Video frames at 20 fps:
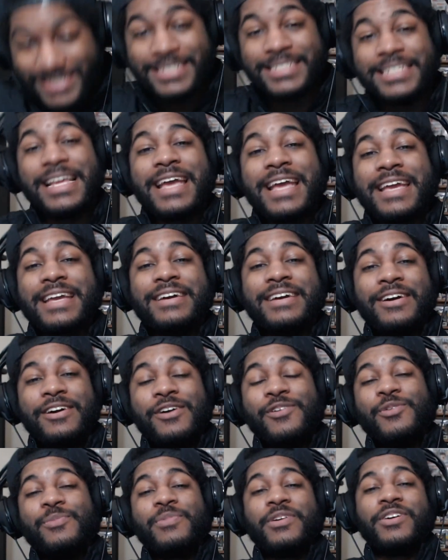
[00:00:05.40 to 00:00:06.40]
and today
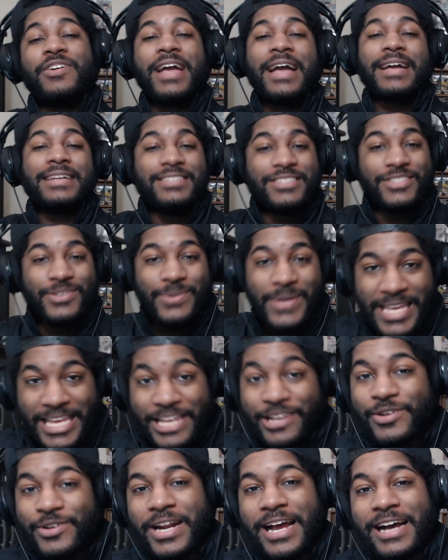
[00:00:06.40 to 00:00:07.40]
we'll be reacting to
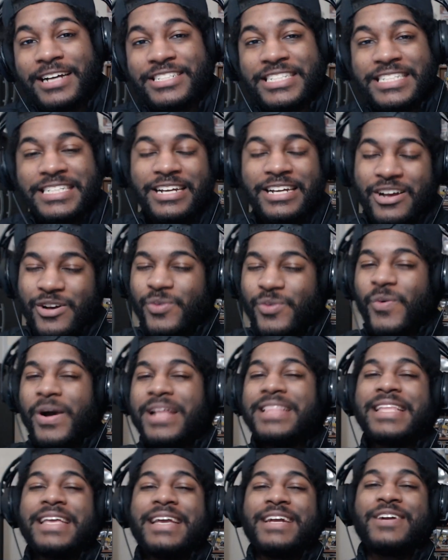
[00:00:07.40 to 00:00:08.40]
Higurashi
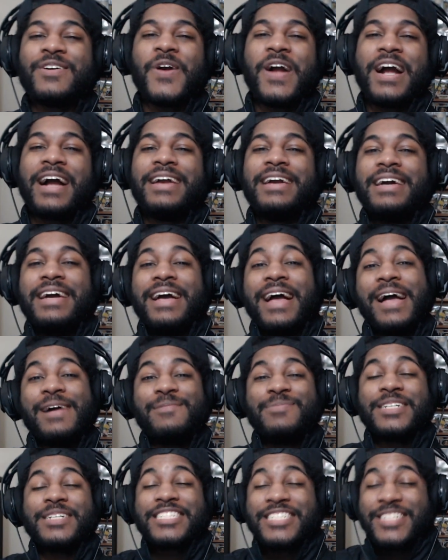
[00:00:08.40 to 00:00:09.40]
When They Cry,
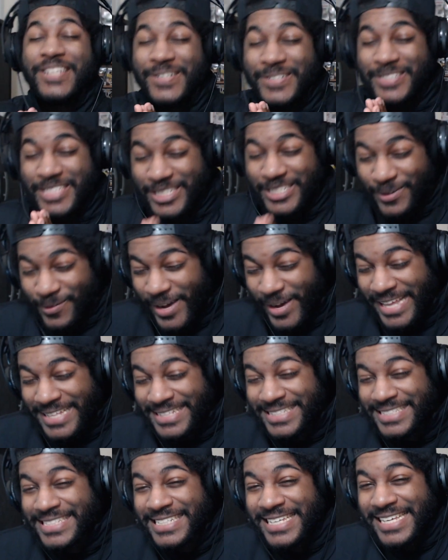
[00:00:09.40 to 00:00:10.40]
episode
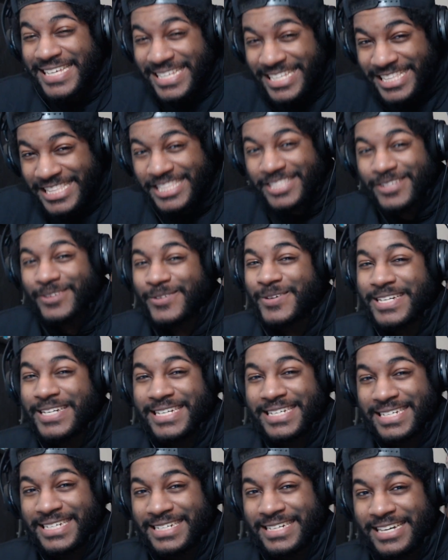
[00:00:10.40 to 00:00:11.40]

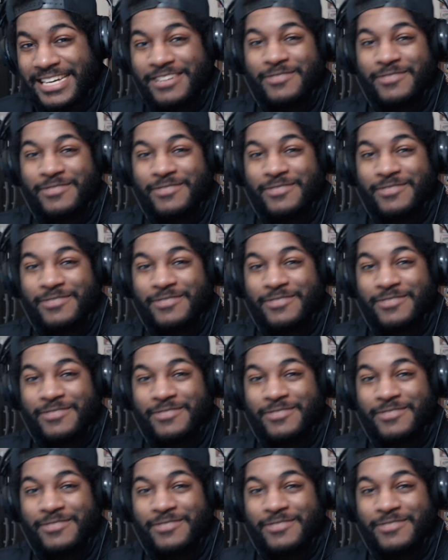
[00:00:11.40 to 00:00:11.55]
23,